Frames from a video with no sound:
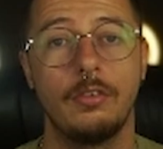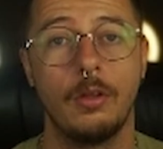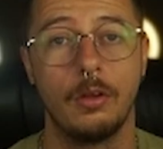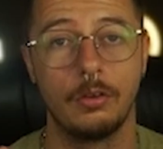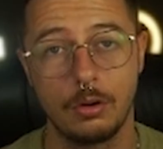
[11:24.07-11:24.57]

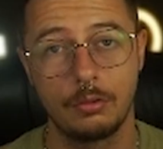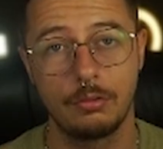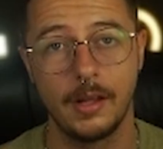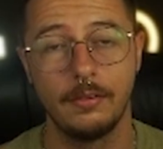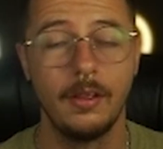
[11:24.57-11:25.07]
a strong
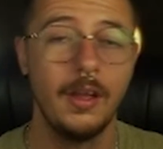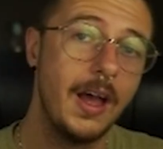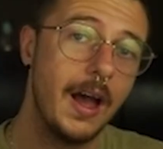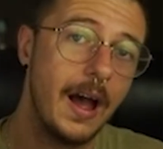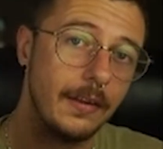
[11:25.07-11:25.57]
trend,
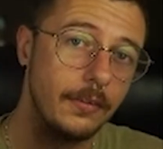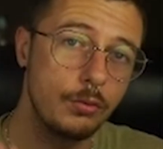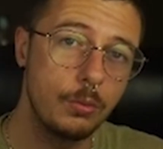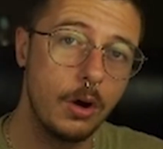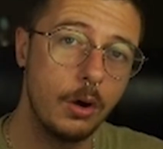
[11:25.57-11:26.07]
and as
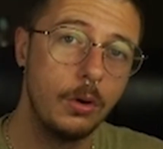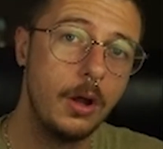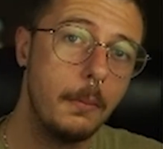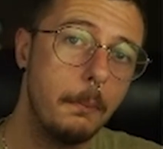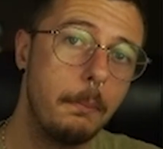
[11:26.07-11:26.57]
well
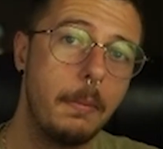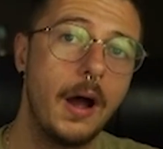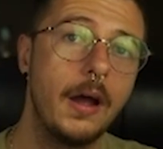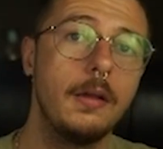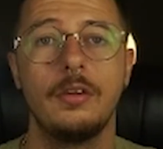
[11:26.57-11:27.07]

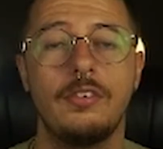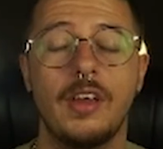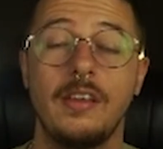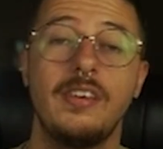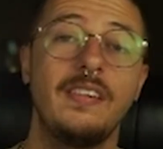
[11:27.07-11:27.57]
by
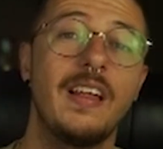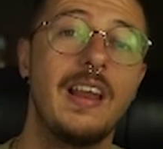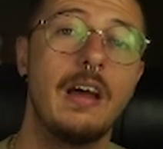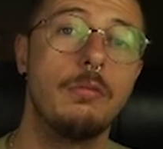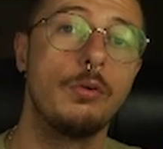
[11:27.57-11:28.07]
changing the
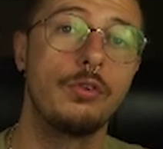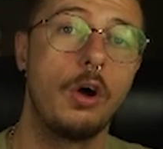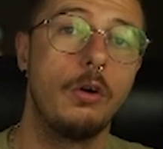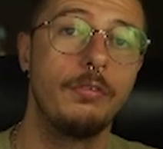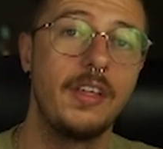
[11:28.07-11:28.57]
levels
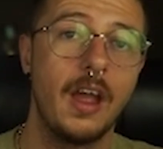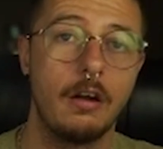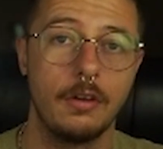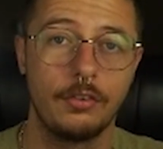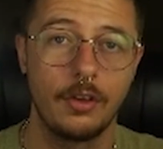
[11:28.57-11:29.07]
of the
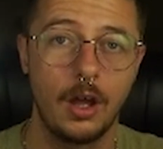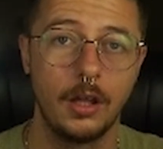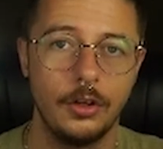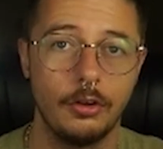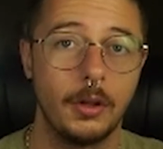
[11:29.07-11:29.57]

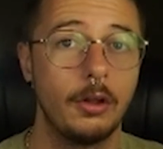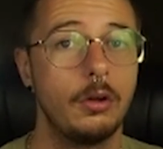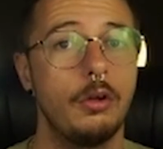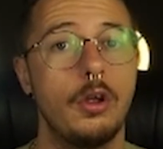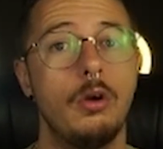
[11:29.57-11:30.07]
RSI. So I don't
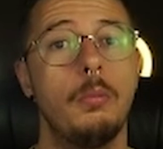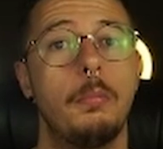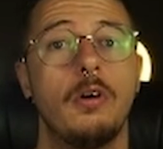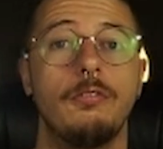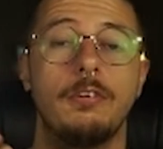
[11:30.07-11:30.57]
know you,
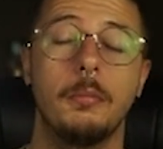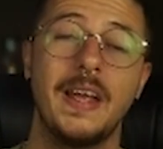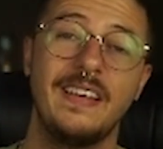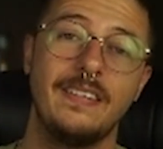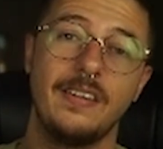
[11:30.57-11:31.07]
but for
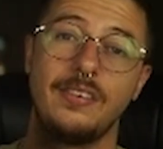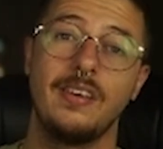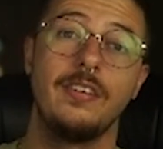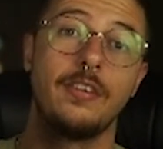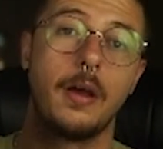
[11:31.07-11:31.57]
me this
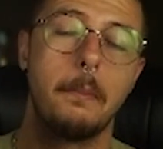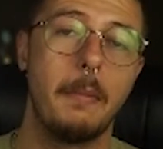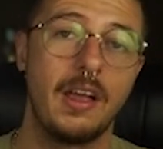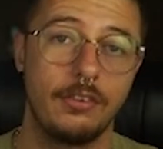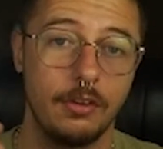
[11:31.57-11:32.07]
is a
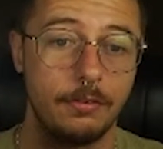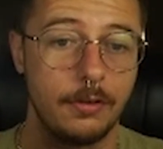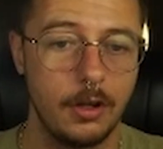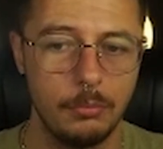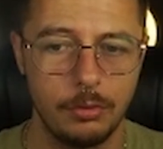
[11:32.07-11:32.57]
massive
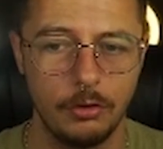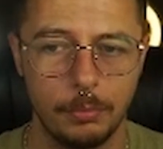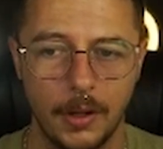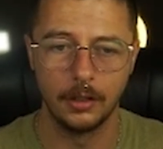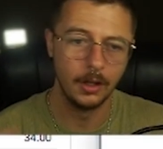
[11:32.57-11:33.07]
improvement.